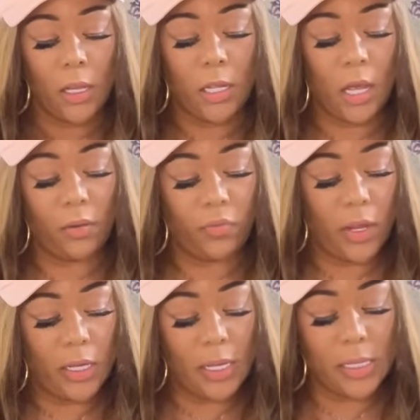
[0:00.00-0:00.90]
Gut
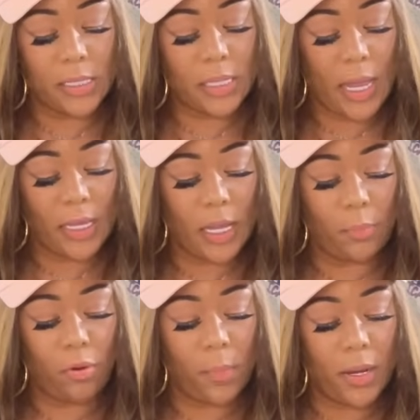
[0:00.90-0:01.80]
feeling,
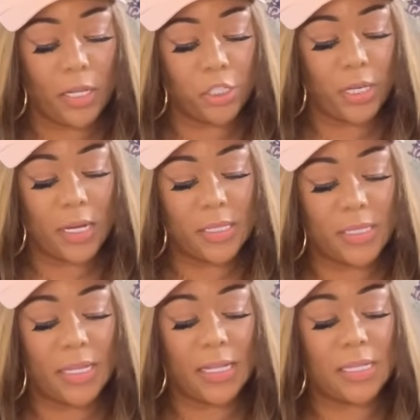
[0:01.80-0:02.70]
psychic premonition, and
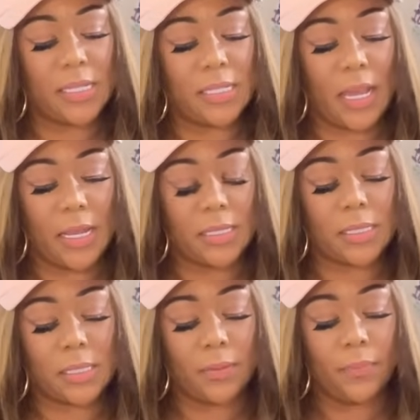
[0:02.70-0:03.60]
sixth
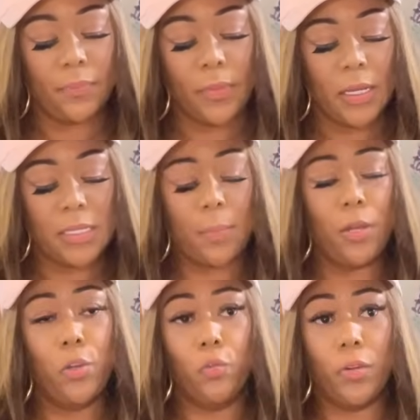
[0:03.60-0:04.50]
sense. Some
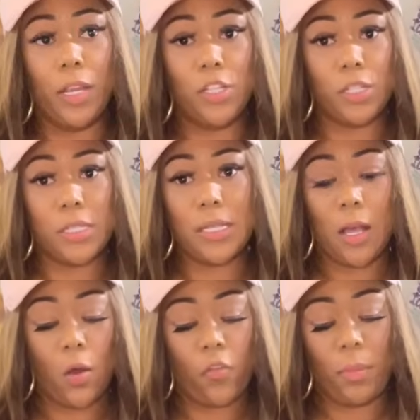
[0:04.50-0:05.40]
of you read
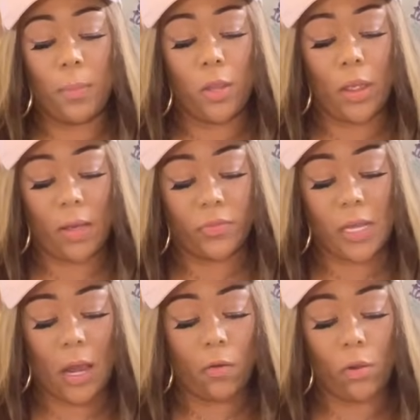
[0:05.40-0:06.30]
yourself. Maybe you have
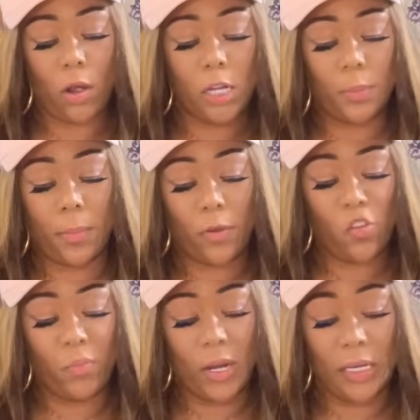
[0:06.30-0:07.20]
tarot cards. Maybe
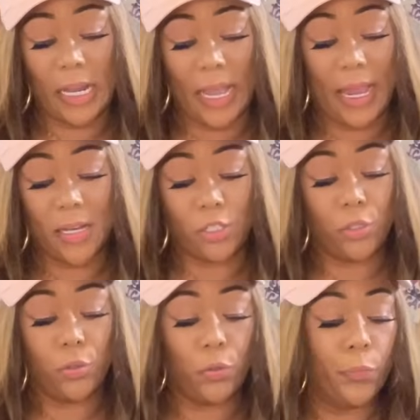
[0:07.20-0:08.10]
you've been led
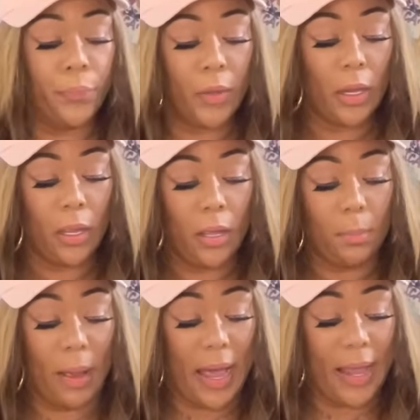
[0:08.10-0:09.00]
to
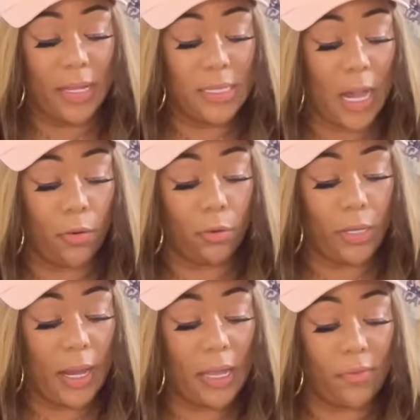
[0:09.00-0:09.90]
buy a tarot
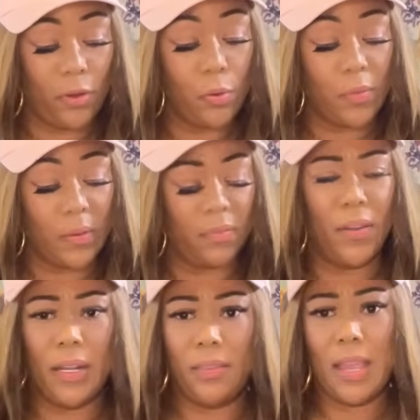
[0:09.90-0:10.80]
deck. If you've been
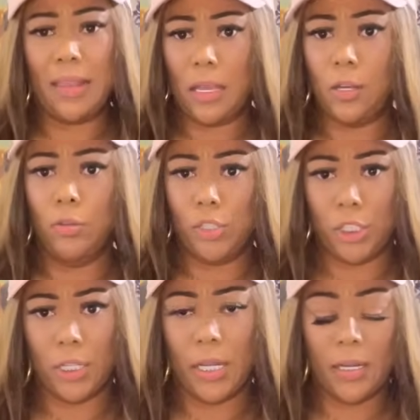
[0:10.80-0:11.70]
feeling that, then you
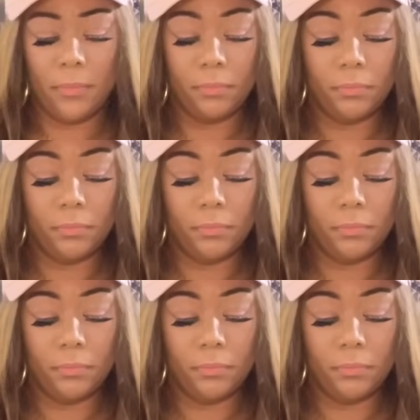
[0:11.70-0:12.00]
should.